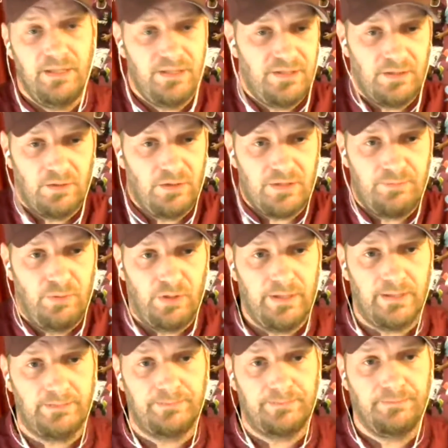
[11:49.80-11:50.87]
still looks
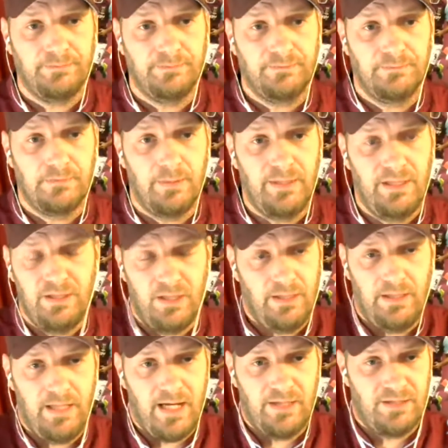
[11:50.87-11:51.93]
brilliant. I mean,
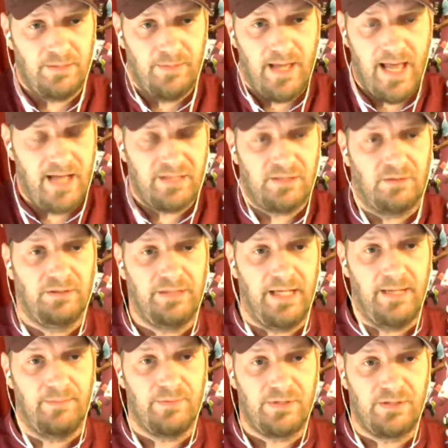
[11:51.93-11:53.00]
he had some excellent
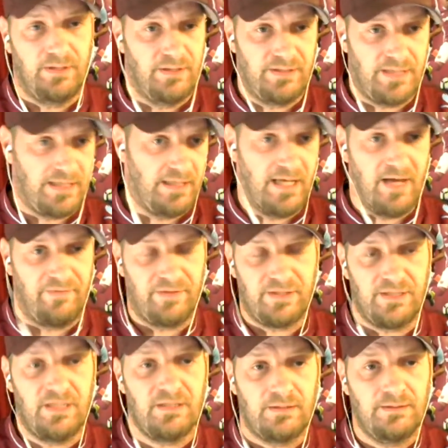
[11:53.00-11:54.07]
games the second half of the
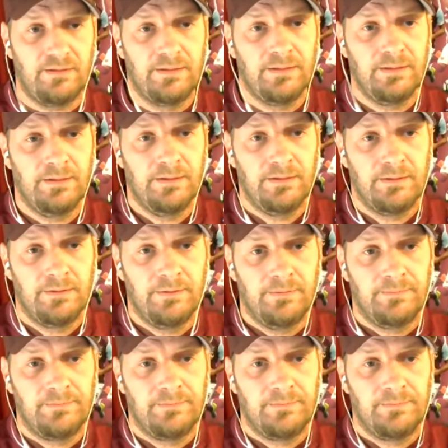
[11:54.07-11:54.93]
season. And